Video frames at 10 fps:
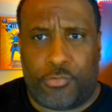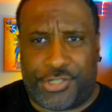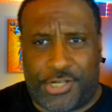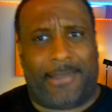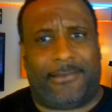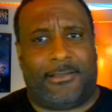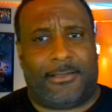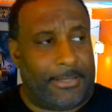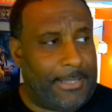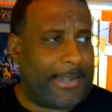shit,
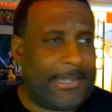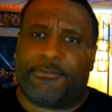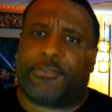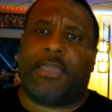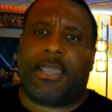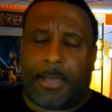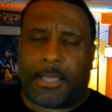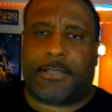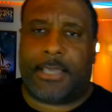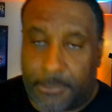yeah, I didn't even think
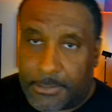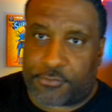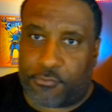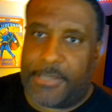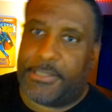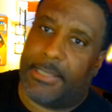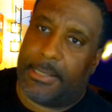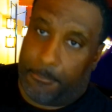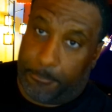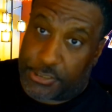about that. That's right, you
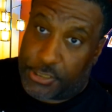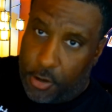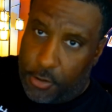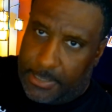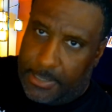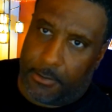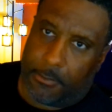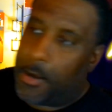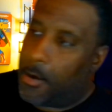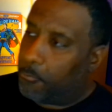didn't, but you heard it
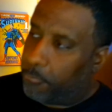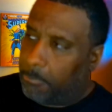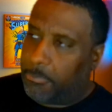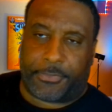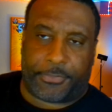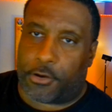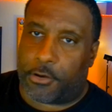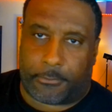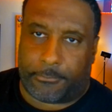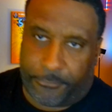here, probably
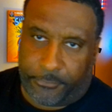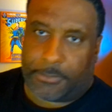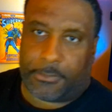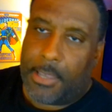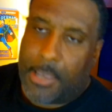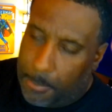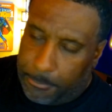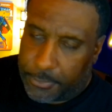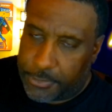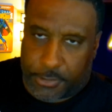third or fifth. I'm
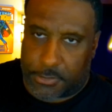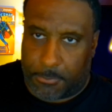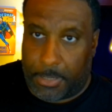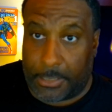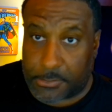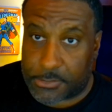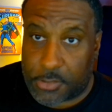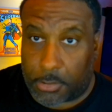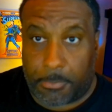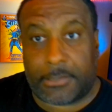pretty sure somebody else has
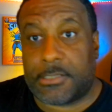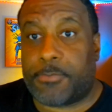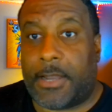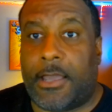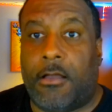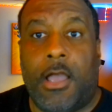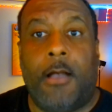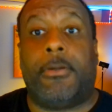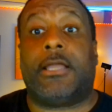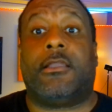talked about this by now.
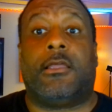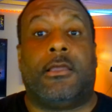But